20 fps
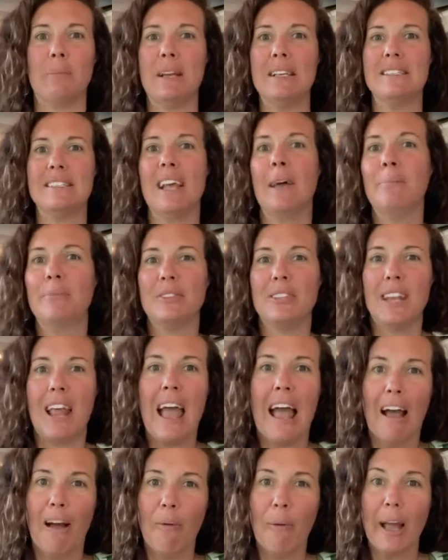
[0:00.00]
my steps and
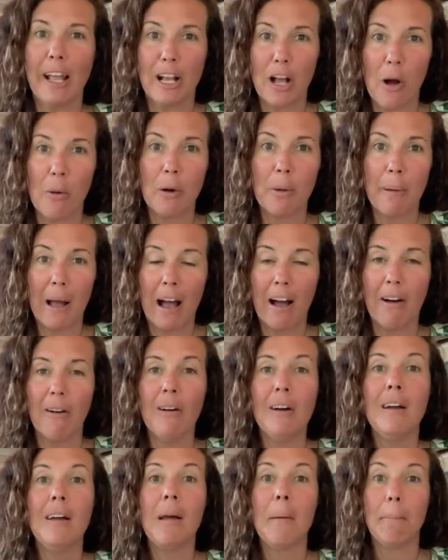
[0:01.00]
how I go about
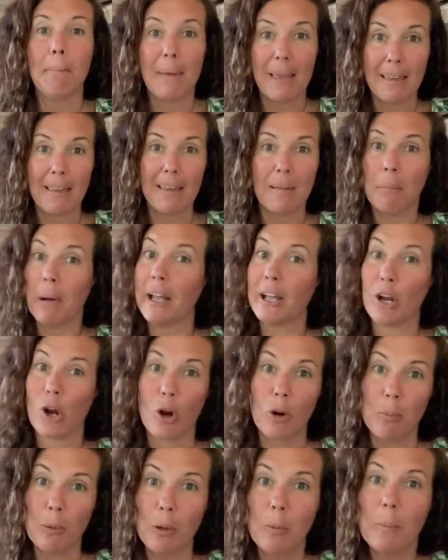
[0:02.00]
making my
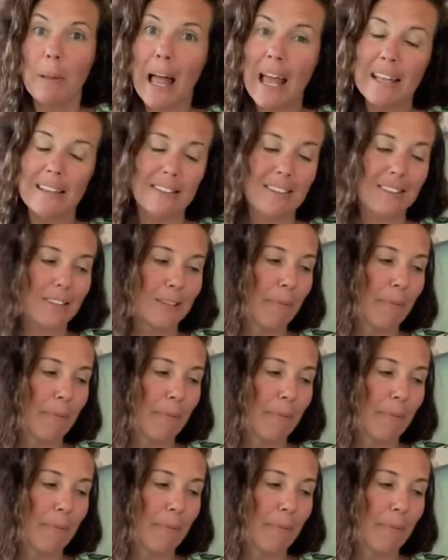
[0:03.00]
herbal blends.